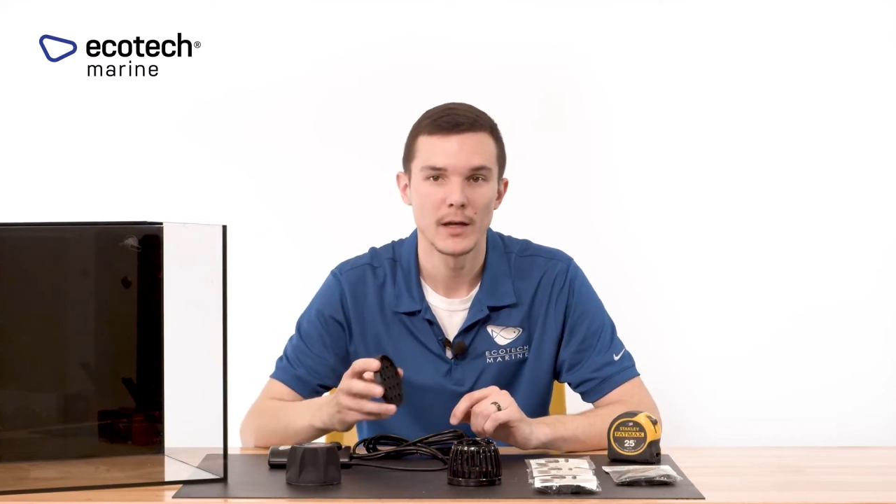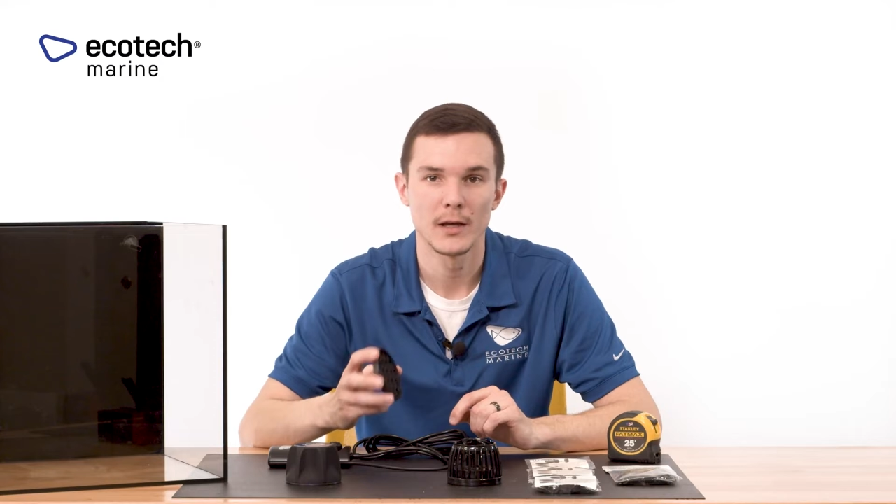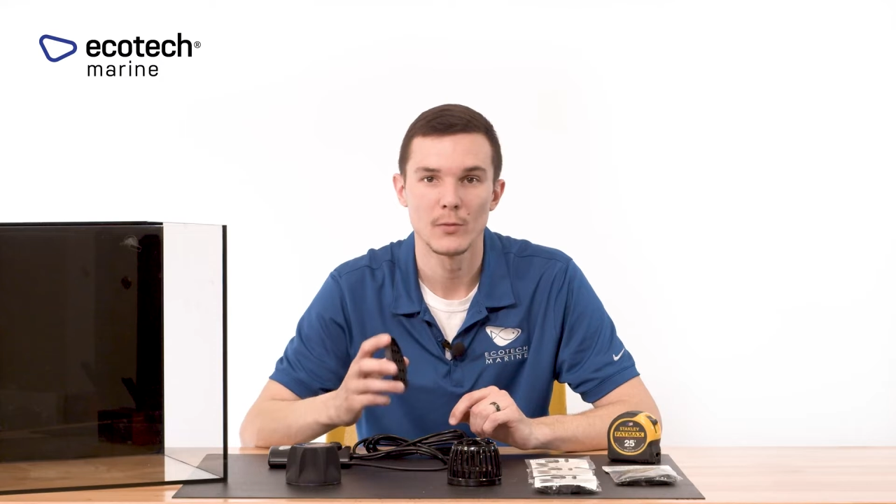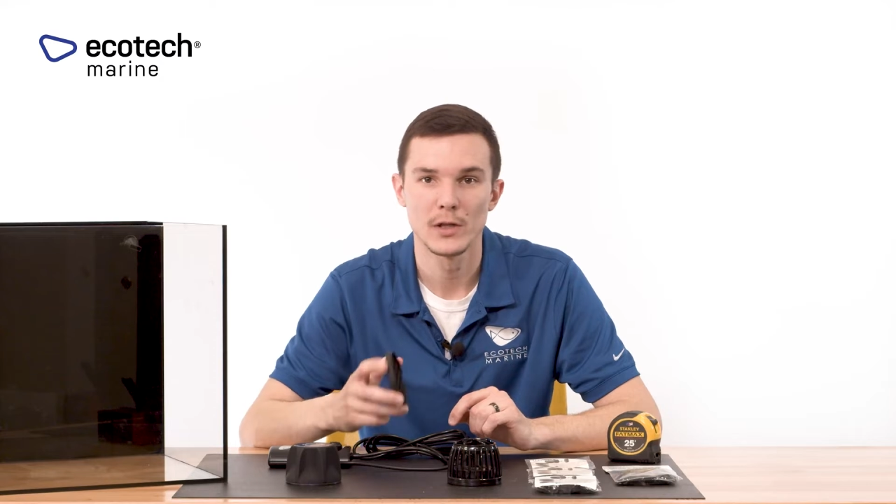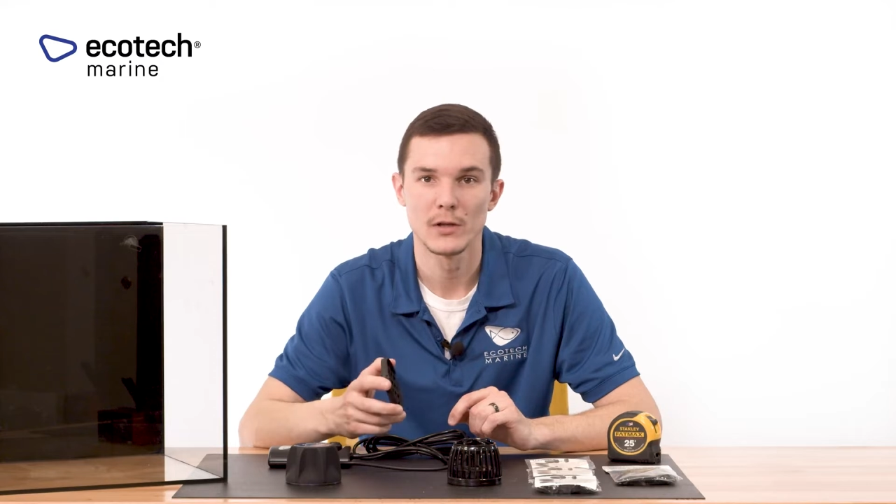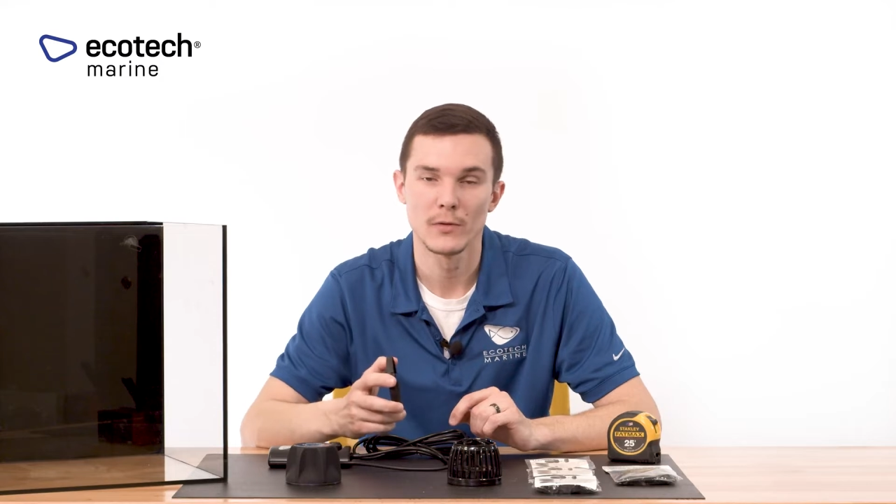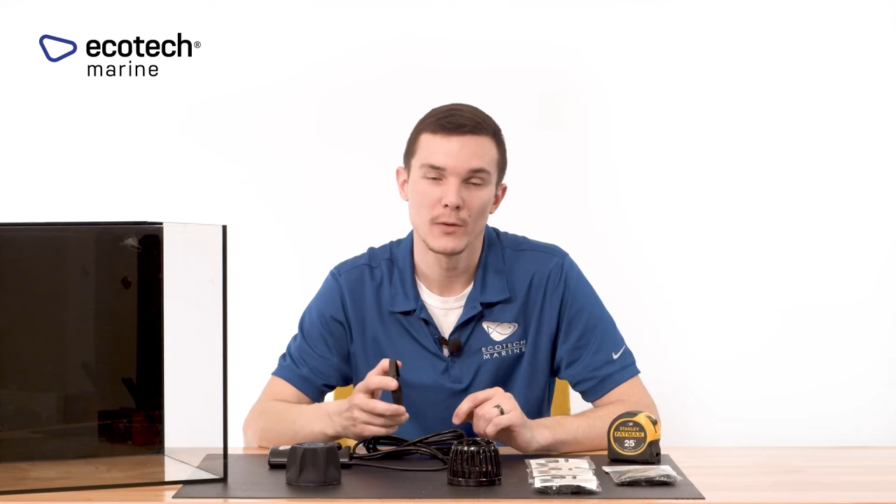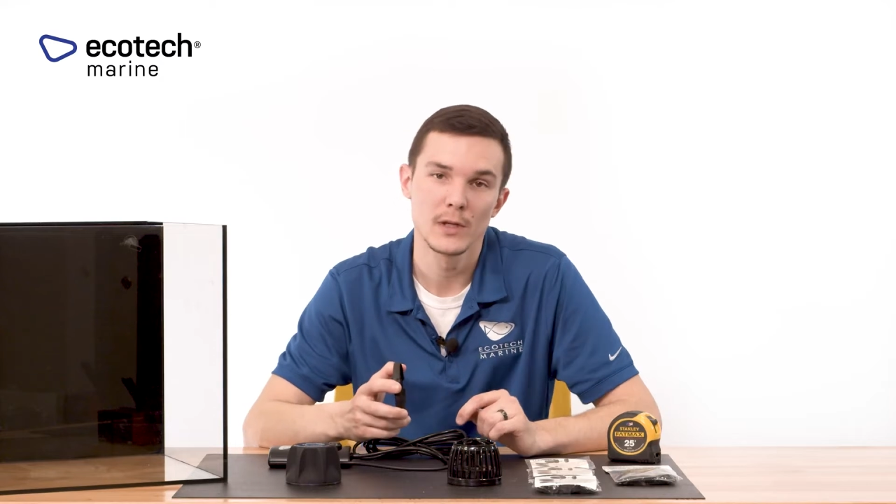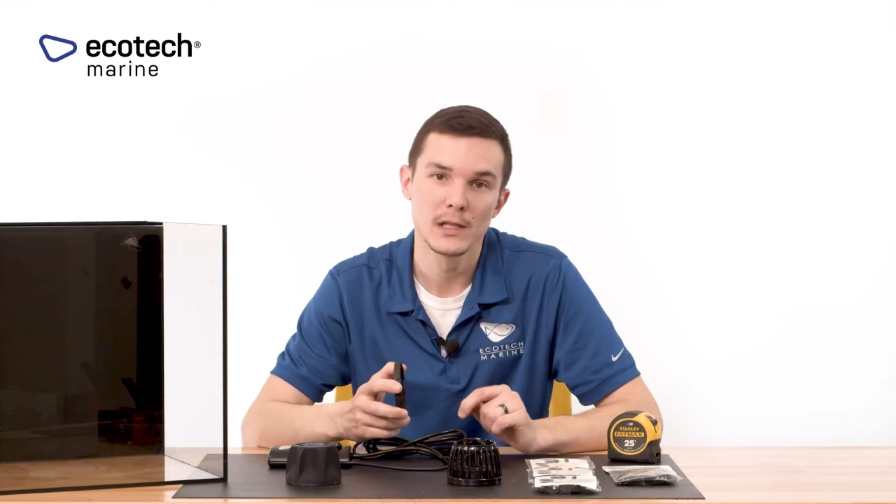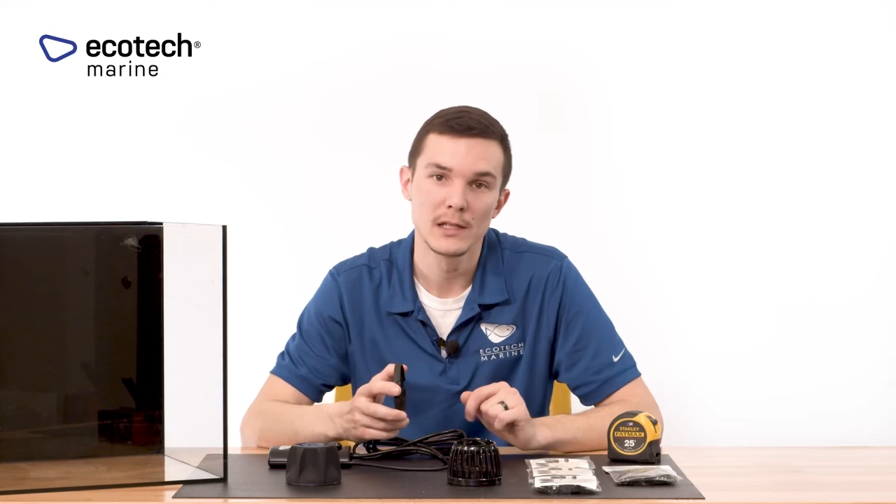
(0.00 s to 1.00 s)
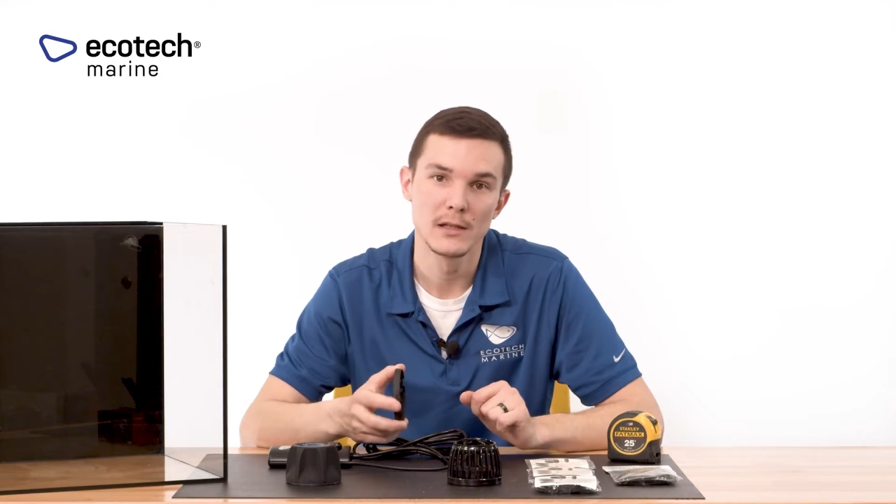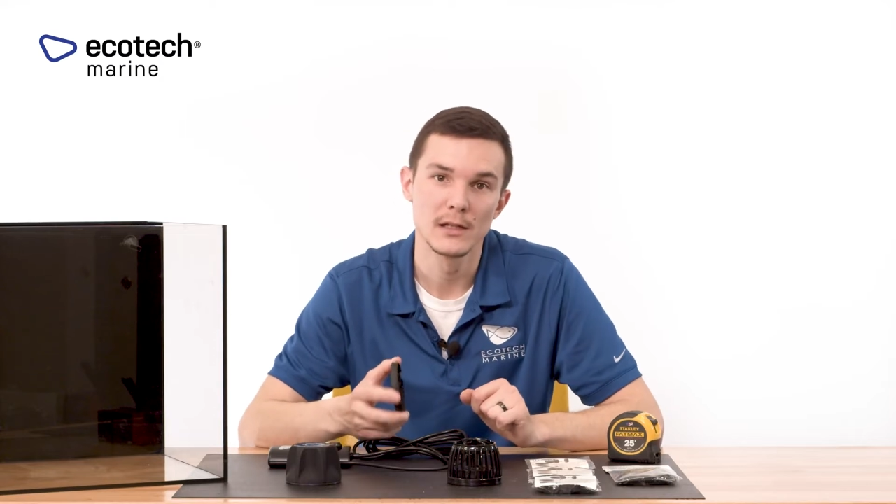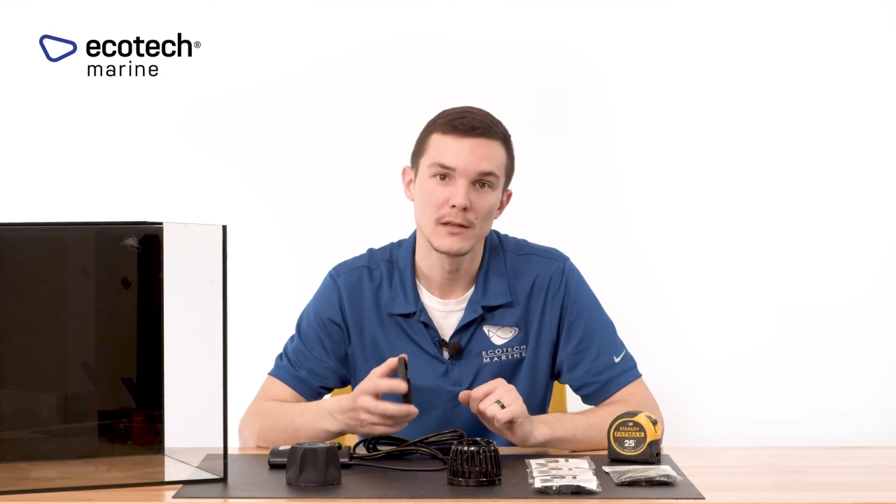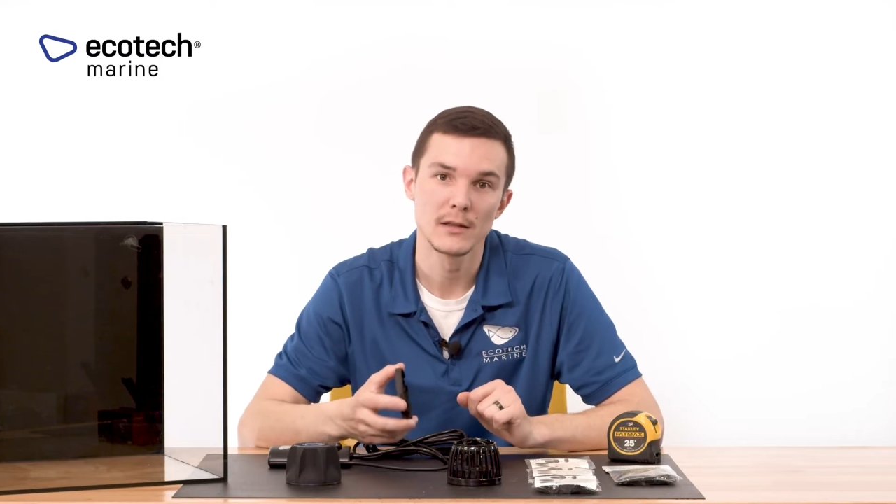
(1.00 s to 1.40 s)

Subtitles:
and we know that we need the